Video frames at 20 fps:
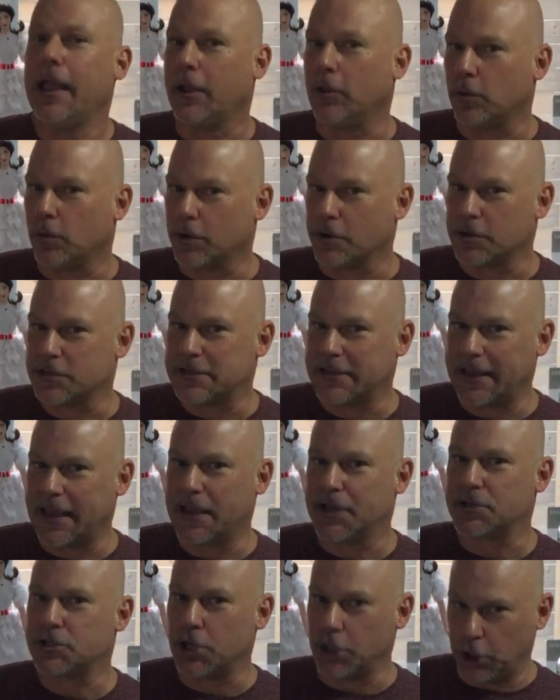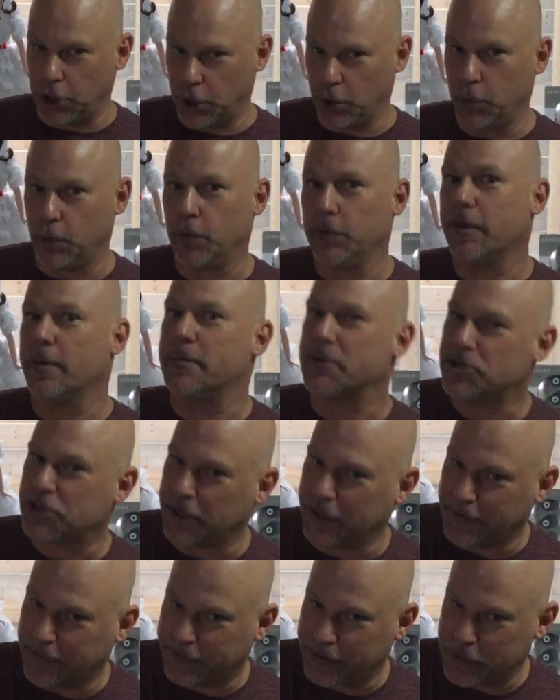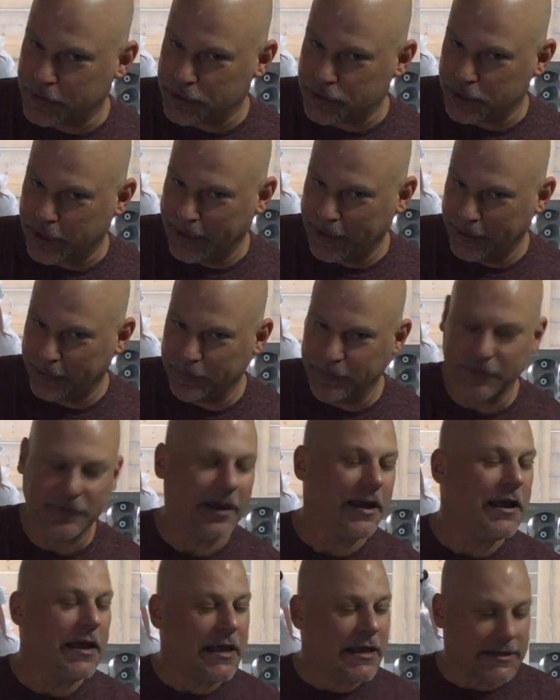in order to get you the machine of your dreams.